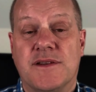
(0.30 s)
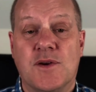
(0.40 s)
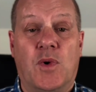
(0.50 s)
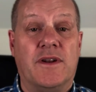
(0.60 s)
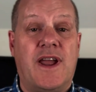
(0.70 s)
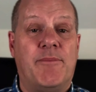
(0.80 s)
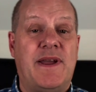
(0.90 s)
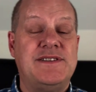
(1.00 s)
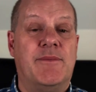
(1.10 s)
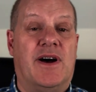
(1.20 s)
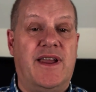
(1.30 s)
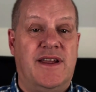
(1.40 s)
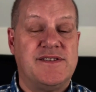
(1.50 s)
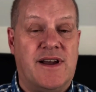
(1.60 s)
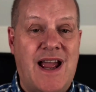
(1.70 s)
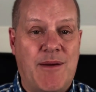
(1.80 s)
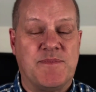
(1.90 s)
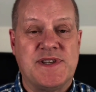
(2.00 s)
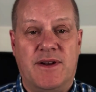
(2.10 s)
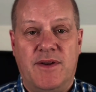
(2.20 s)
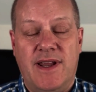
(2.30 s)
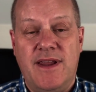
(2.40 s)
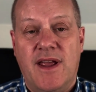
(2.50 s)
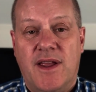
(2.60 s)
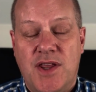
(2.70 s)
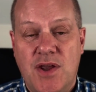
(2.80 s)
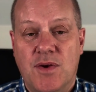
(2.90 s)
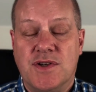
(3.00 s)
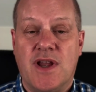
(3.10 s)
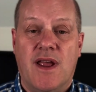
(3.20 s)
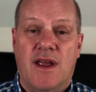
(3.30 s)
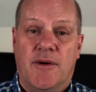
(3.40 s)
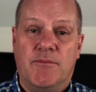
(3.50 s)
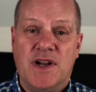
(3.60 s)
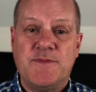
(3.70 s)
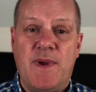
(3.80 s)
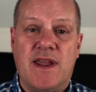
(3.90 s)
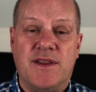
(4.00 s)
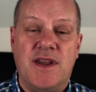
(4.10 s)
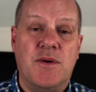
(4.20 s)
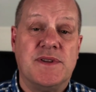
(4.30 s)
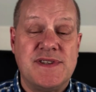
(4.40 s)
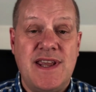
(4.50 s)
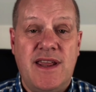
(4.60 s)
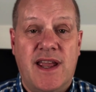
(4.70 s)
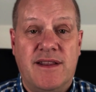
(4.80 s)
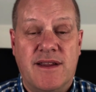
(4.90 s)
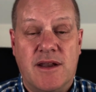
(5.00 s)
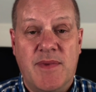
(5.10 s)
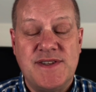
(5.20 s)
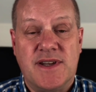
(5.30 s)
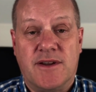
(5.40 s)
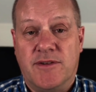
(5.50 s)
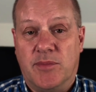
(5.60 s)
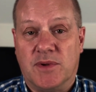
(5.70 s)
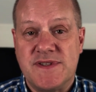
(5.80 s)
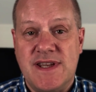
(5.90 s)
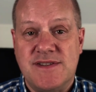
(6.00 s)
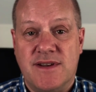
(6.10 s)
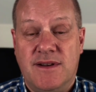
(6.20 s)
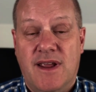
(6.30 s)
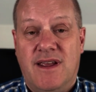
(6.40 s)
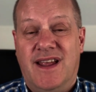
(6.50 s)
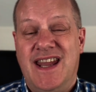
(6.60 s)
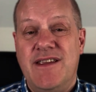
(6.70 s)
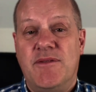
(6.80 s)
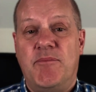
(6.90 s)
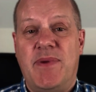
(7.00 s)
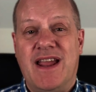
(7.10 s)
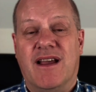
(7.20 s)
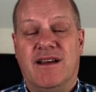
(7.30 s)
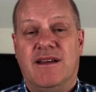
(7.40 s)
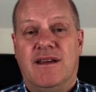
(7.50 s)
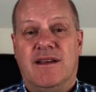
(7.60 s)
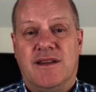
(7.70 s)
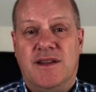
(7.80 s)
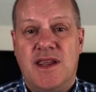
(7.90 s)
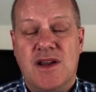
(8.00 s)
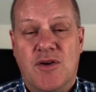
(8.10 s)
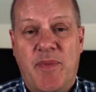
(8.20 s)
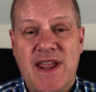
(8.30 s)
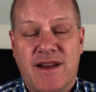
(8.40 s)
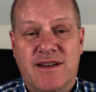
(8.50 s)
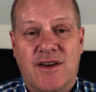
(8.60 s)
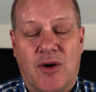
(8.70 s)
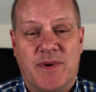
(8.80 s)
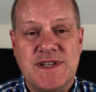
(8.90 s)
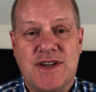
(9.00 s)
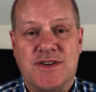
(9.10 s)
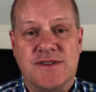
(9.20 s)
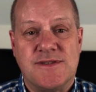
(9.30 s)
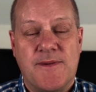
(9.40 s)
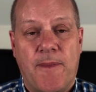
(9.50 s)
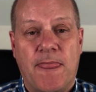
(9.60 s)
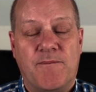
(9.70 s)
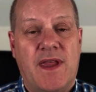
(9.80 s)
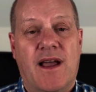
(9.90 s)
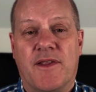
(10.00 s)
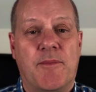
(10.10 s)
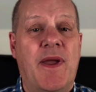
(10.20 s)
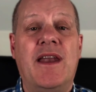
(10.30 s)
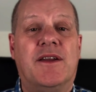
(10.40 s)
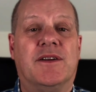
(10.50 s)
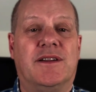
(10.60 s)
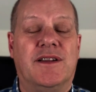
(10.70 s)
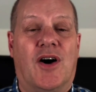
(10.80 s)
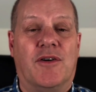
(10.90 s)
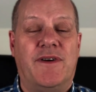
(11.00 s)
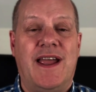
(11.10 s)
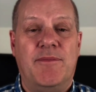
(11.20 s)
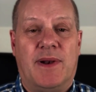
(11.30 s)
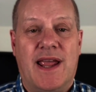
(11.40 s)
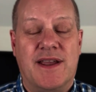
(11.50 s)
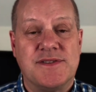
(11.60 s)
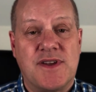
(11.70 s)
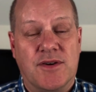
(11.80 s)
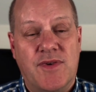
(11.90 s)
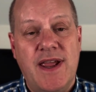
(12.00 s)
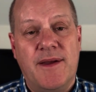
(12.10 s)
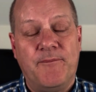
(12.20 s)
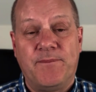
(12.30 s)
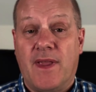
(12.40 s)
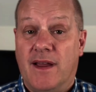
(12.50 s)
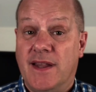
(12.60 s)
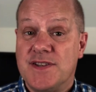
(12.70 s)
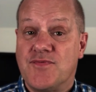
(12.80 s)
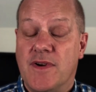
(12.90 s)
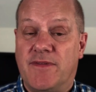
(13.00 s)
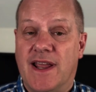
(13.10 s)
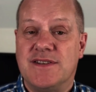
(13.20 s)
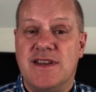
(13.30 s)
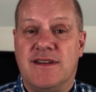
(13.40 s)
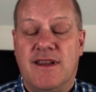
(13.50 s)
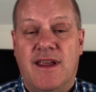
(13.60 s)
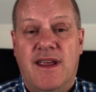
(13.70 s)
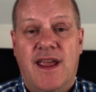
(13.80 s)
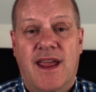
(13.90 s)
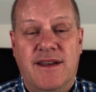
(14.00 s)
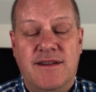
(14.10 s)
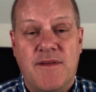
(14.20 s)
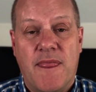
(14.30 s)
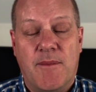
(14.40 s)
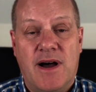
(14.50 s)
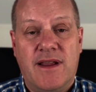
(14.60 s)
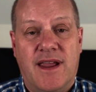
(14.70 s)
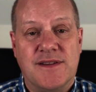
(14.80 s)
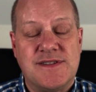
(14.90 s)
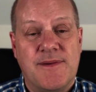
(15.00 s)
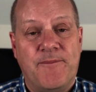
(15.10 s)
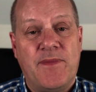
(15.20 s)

So World Cup betting markets are absolutely huge, much bigger than you would see in the domestic football season and even bigger than the European competitions. They are the pinnacle of a player's career, and that's reflected in the markets.